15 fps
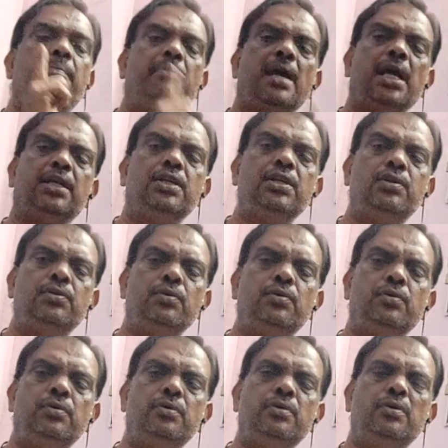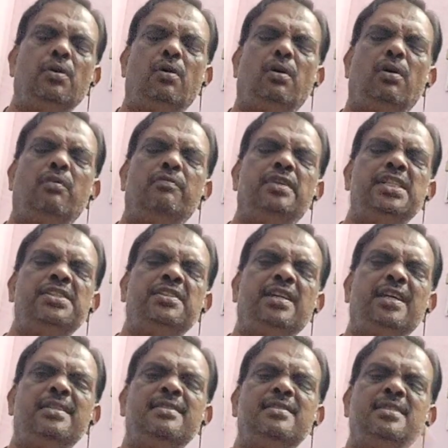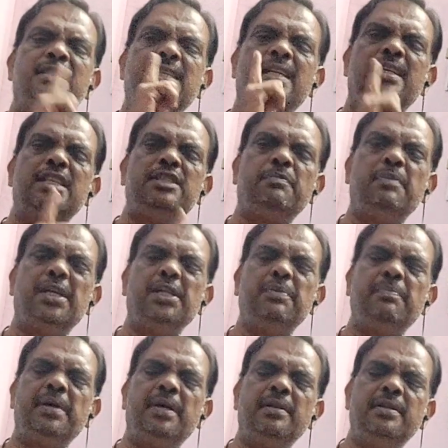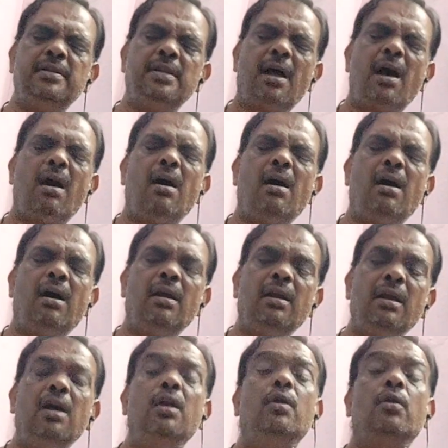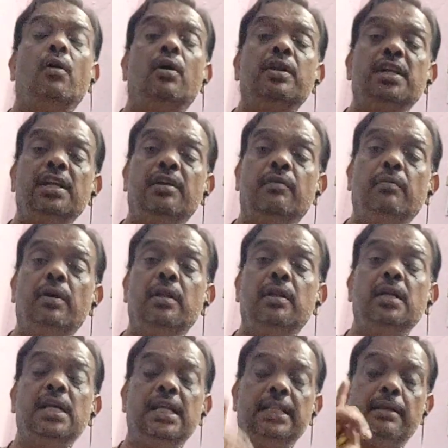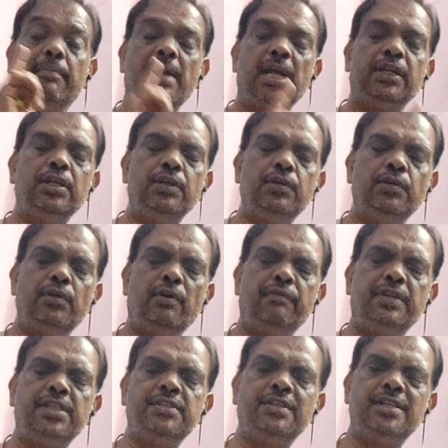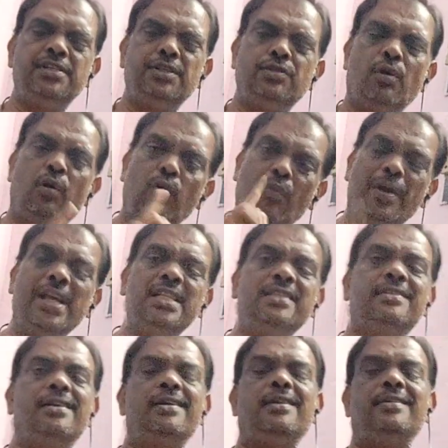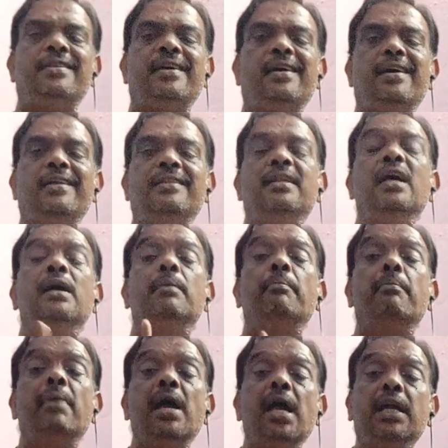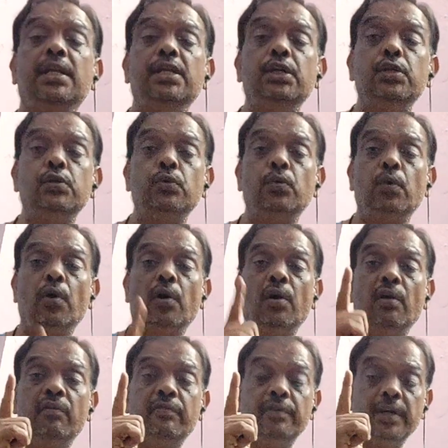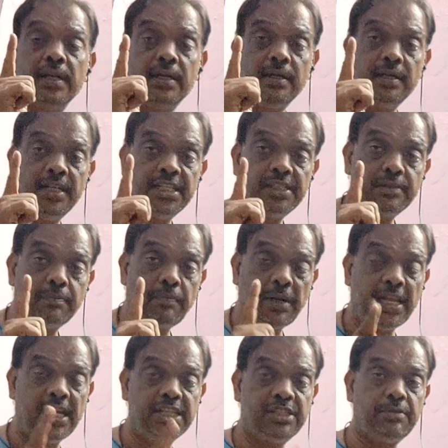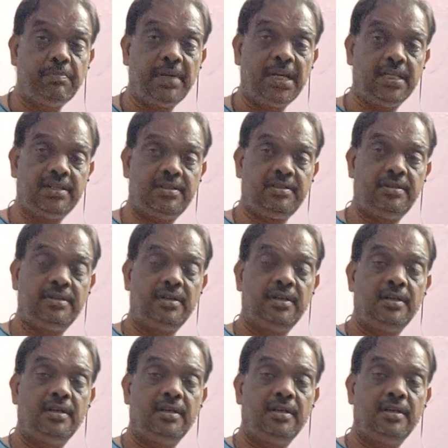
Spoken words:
the magnitude of distance and displacement are not equal. The magnitude of distance is always greater than magnitude of displacement.